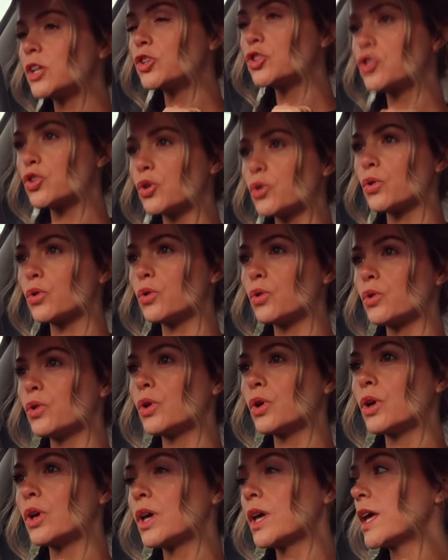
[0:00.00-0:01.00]
to
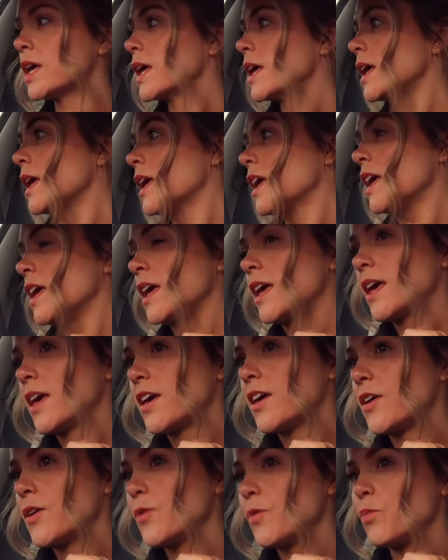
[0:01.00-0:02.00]

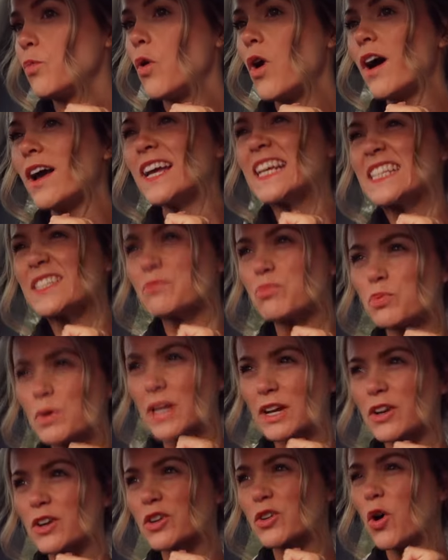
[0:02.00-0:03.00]
what
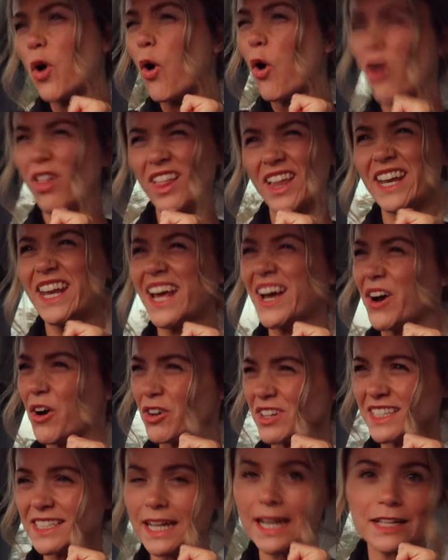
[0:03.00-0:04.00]
we are calling it
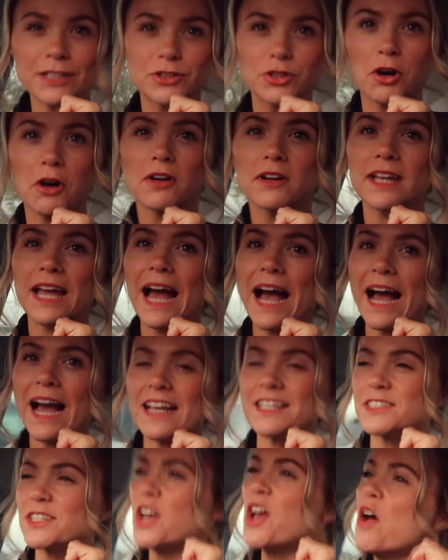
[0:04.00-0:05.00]
on TikTok
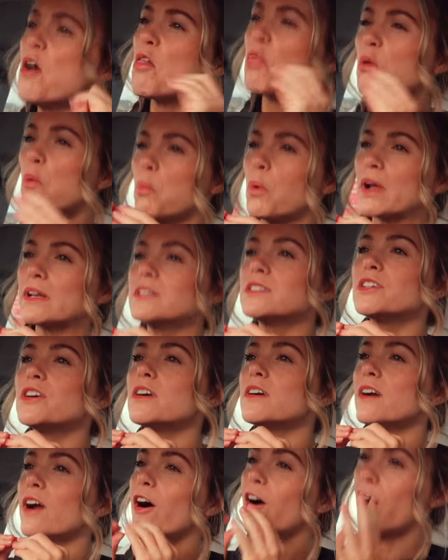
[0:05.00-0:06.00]
as the
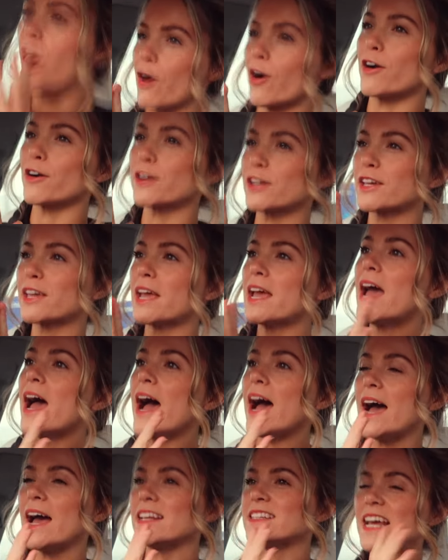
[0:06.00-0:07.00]
winter arc,
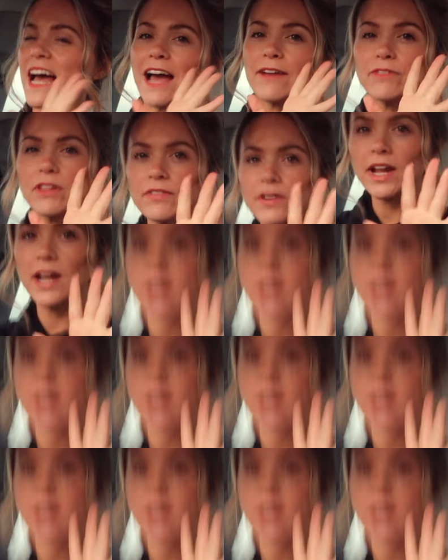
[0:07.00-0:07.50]
and I've never